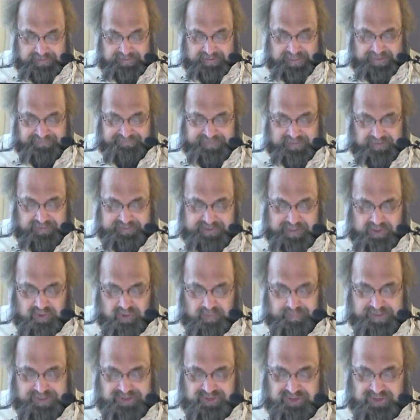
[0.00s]
I felt
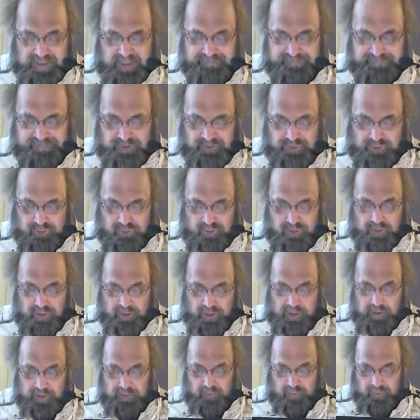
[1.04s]
terribly stiff and sore
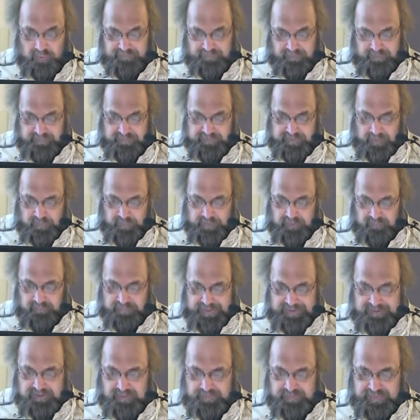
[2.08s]
all over and went
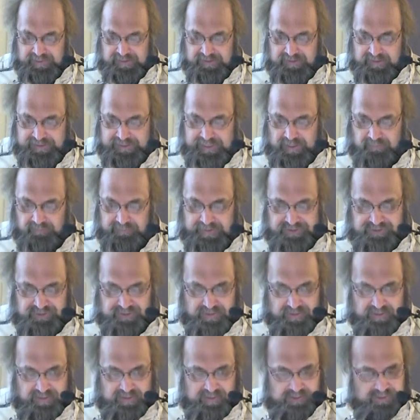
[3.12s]
right to bed to get
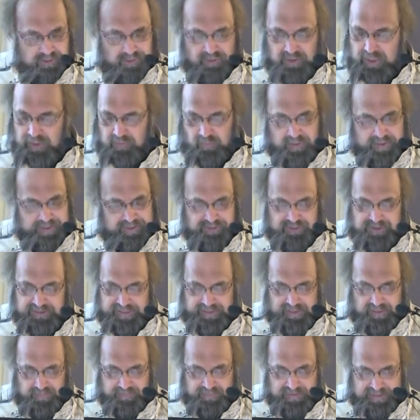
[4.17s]
rested. Did not want to
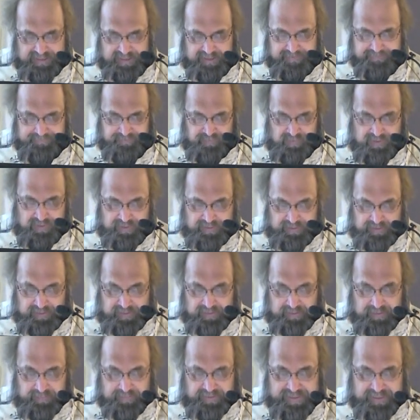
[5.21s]
see anybody.
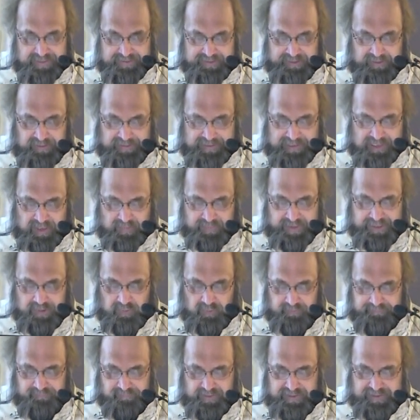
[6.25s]
But I did allow my
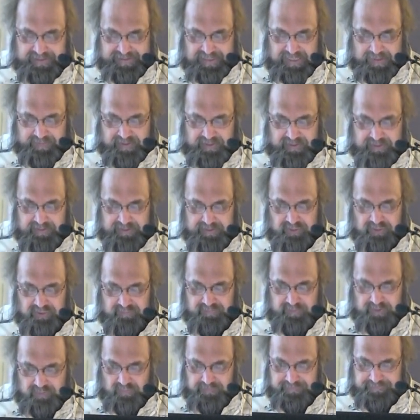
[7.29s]
old friend Abbott an
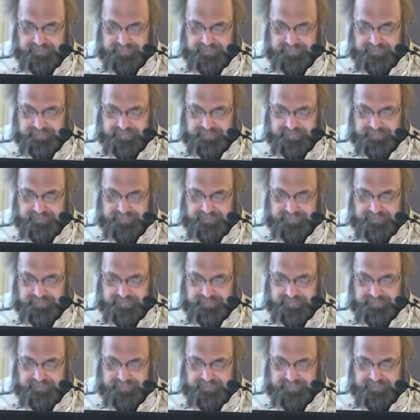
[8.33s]
interview.